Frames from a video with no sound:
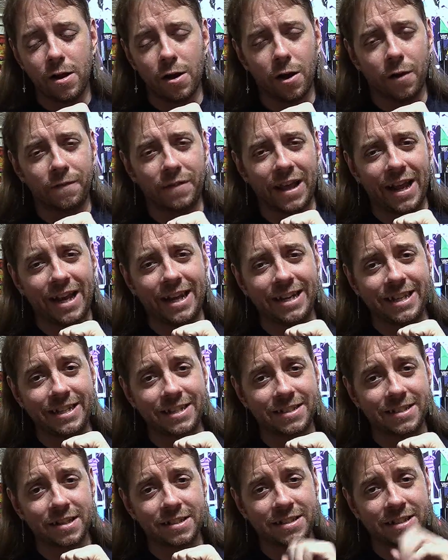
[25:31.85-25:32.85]
of the
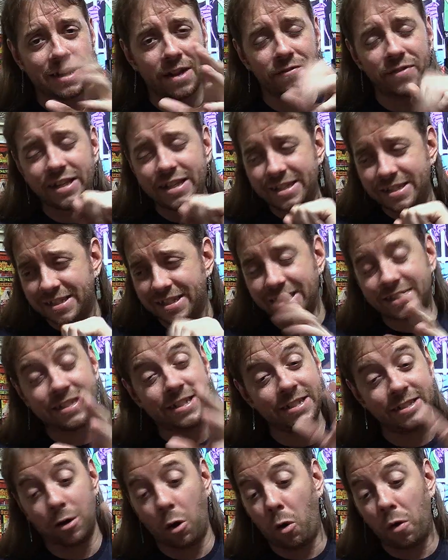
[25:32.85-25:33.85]
80s, 70s,
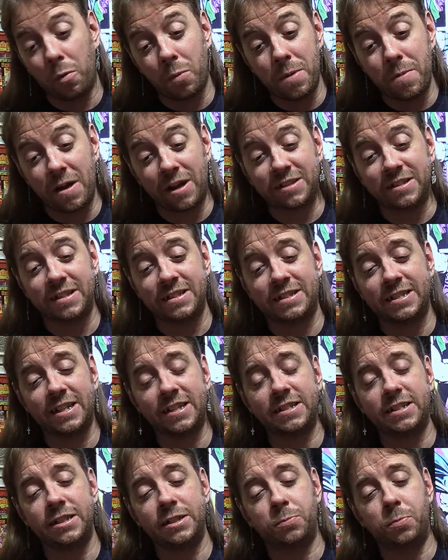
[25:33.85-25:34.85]
60s, all the way back to the
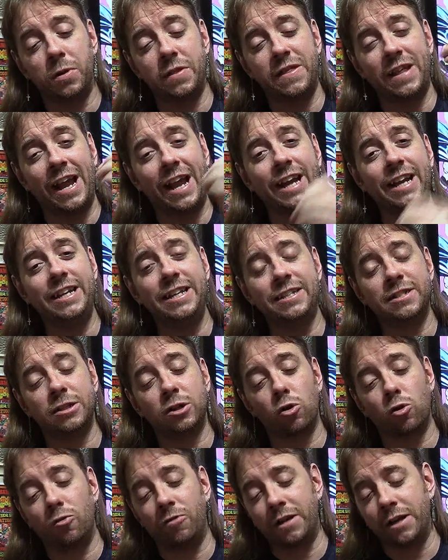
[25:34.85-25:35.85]
60s, but the 80s
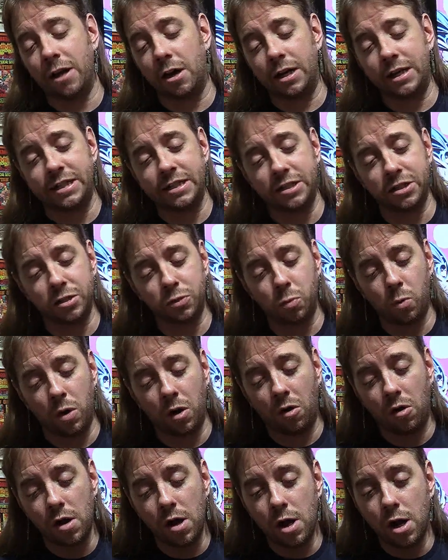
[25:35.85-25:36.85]
and early 90s as
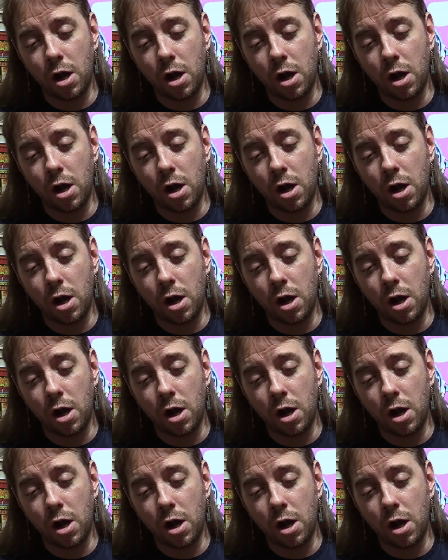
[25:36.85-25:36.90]
well.